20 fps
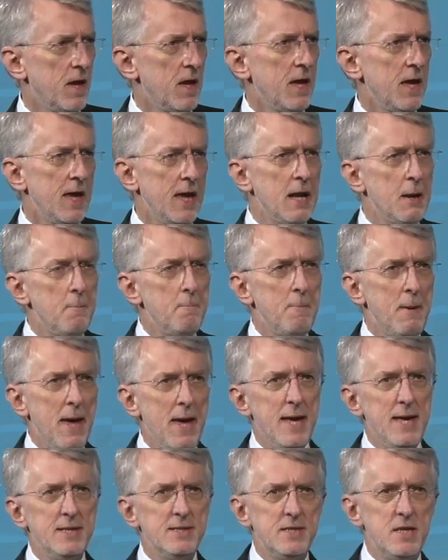in
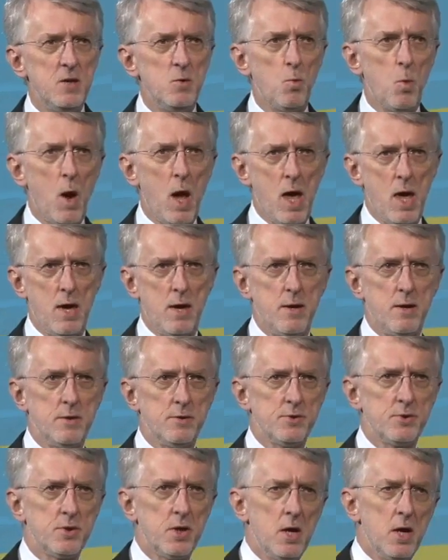amazing
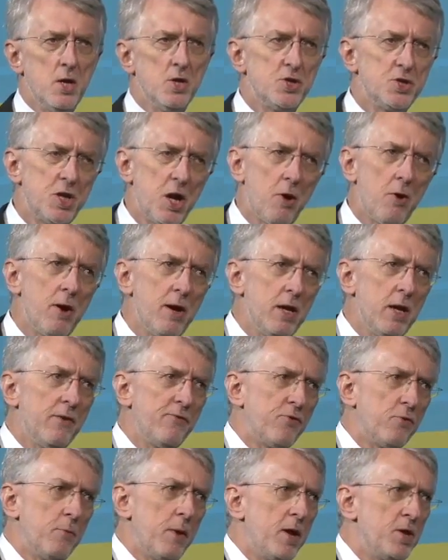ways. Sharing
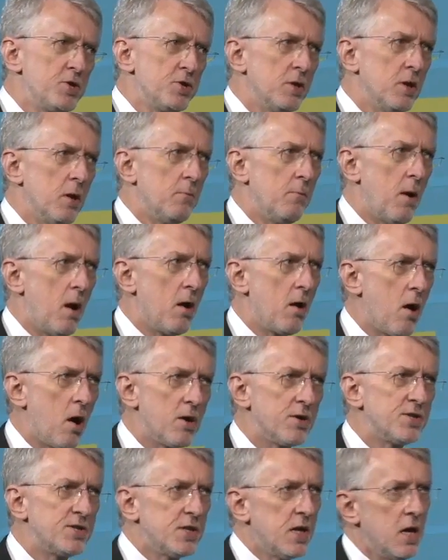information among
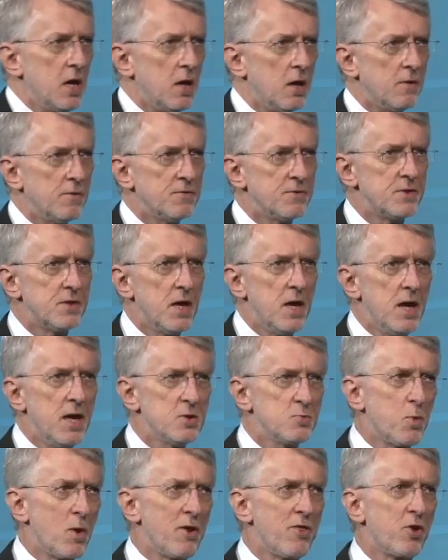ourselves
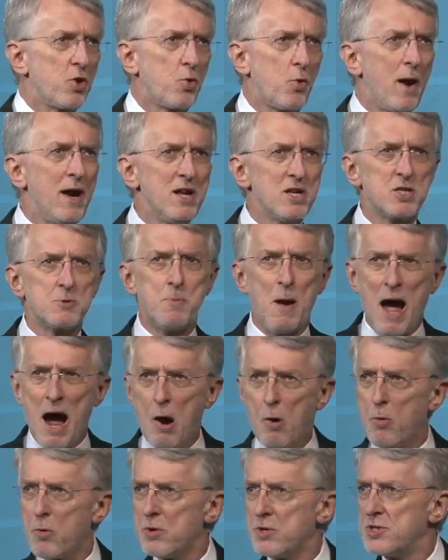is one of the greatest
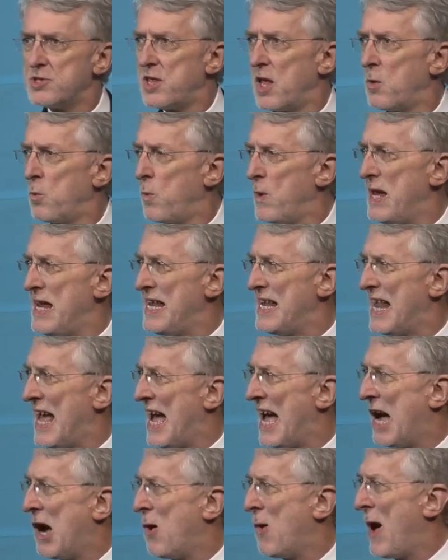powers that we
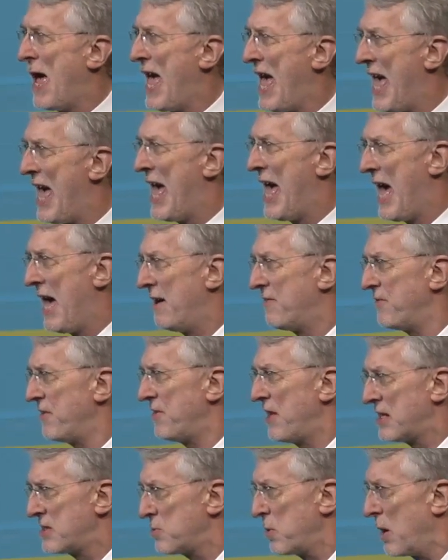now have,
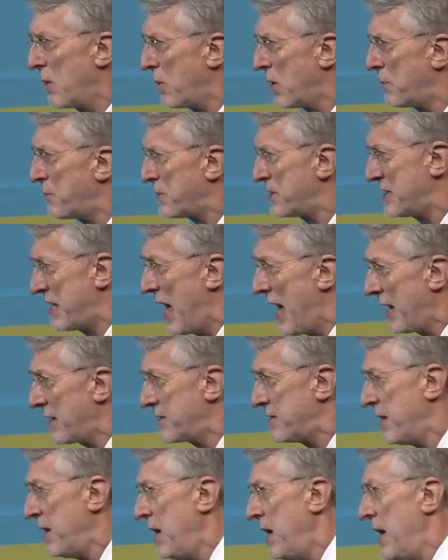and that's what I want to
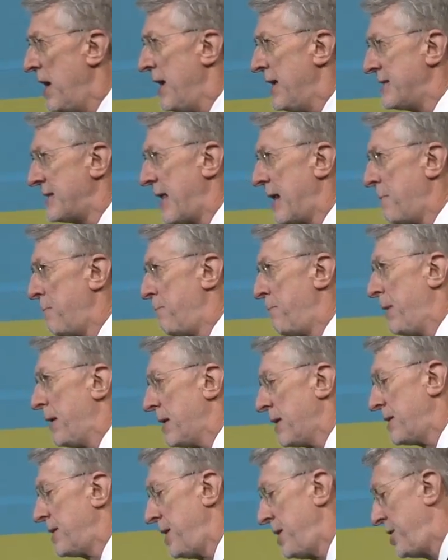protect, is that
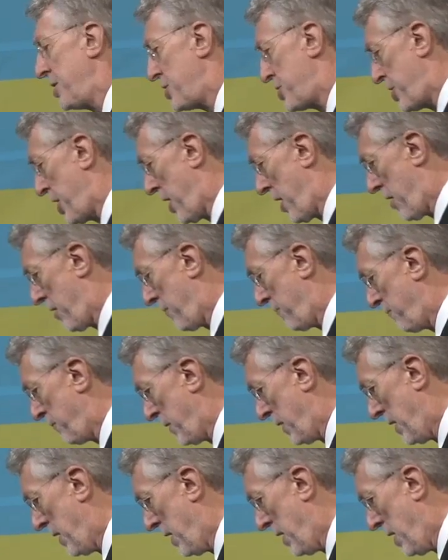ability to share.
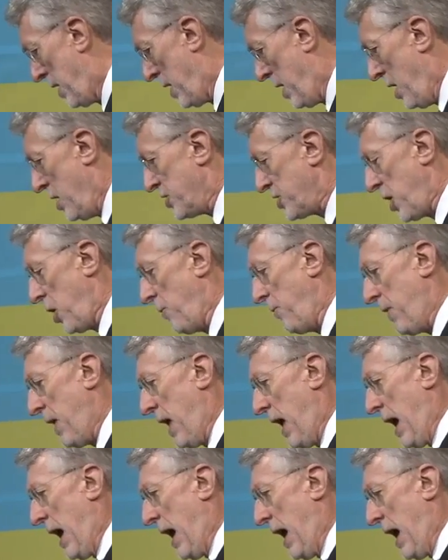So